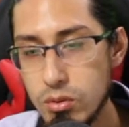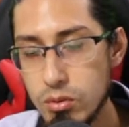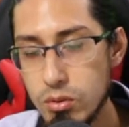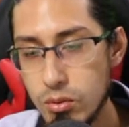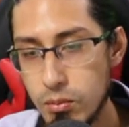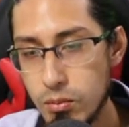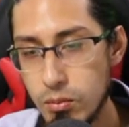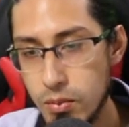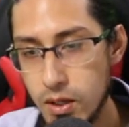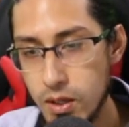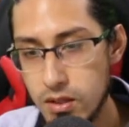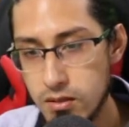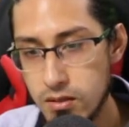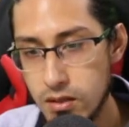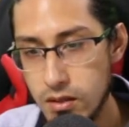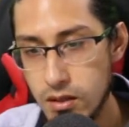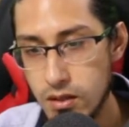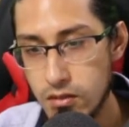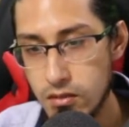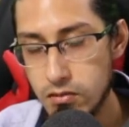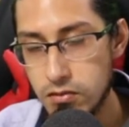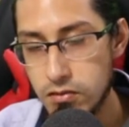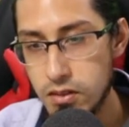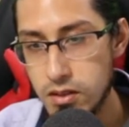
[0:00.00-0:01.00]

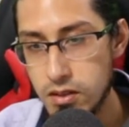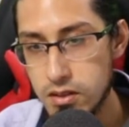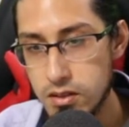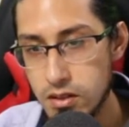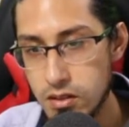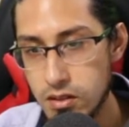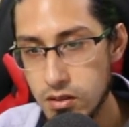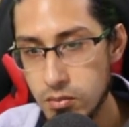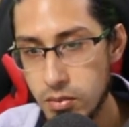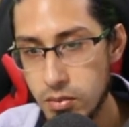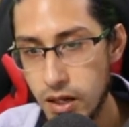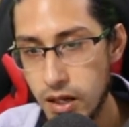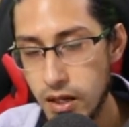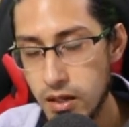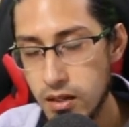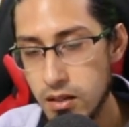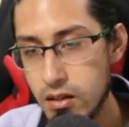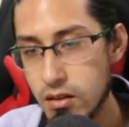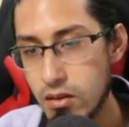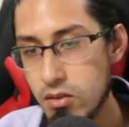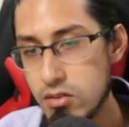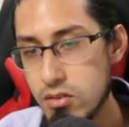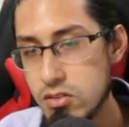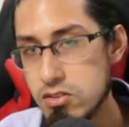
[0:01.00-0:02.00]
basically filter by
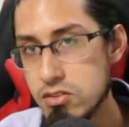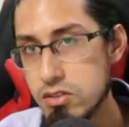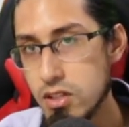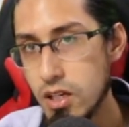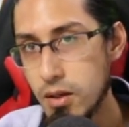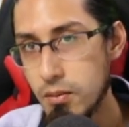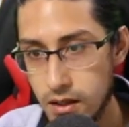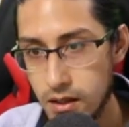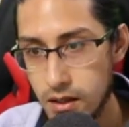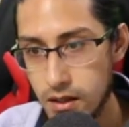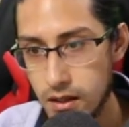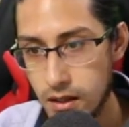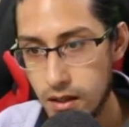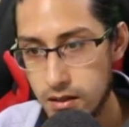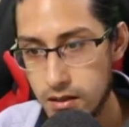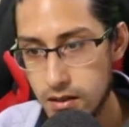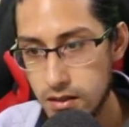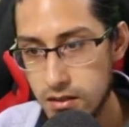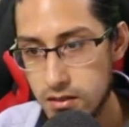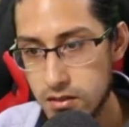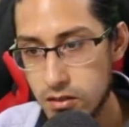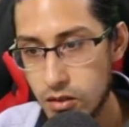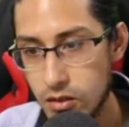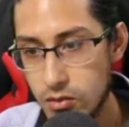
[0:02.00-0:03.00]
course name, at
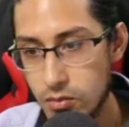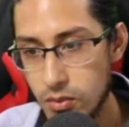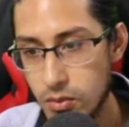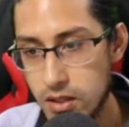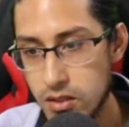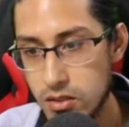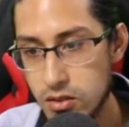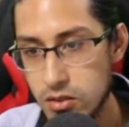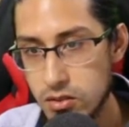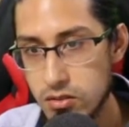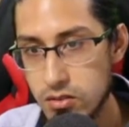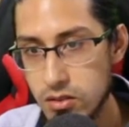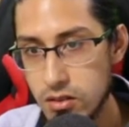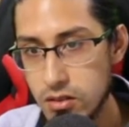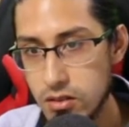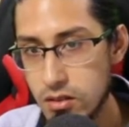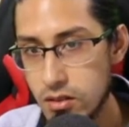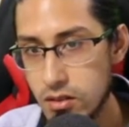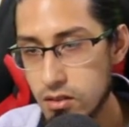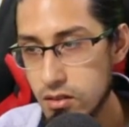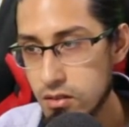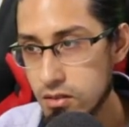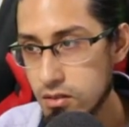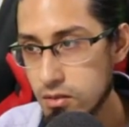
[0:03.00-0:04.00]
least not by using
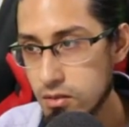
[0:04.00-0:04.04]
this